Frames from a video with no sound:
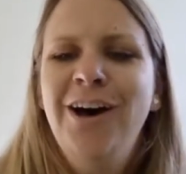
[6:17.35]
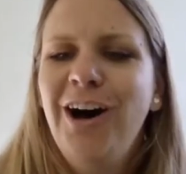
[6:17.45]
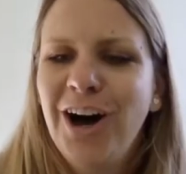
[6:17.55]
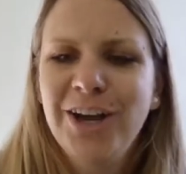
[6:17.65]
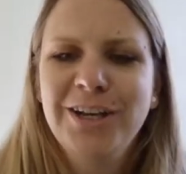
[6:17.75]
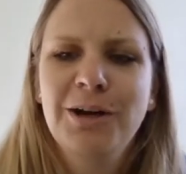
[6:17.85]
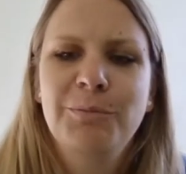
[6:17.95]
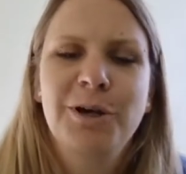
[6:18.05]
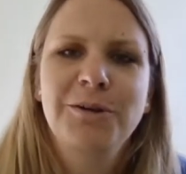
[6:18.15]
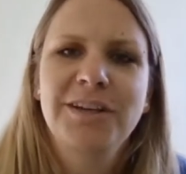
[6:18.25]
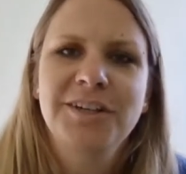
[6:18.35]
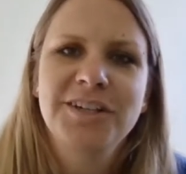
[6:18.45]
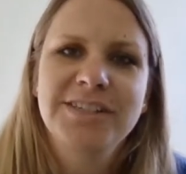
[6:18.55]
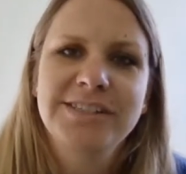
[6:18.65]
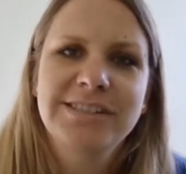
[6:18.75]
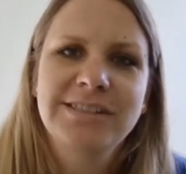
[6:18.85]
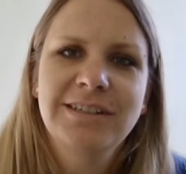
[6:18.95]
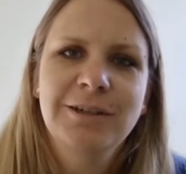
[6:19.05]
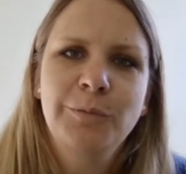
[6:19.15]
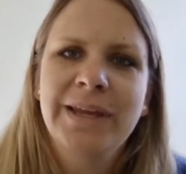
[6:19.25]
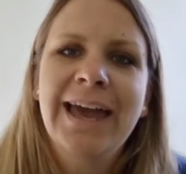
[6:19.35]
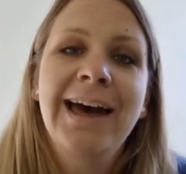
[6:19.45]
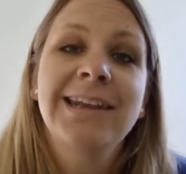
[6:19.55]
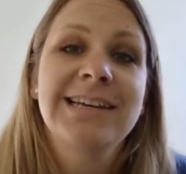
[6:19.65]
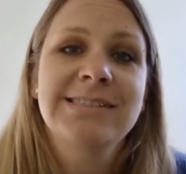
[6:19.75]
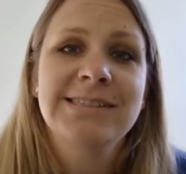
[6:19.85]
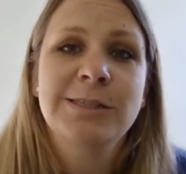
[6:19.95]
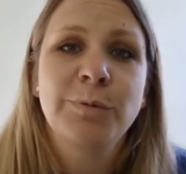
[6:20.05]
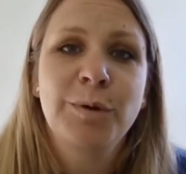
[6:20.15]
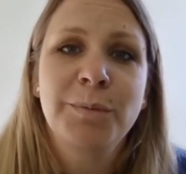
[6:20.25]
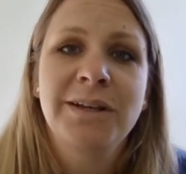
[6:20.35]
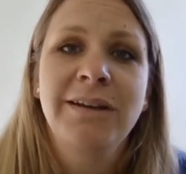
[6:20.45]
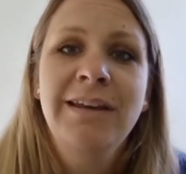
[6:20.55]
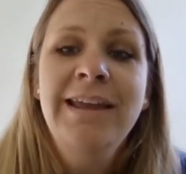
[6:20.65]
hide our brokenness, we can, as this woman,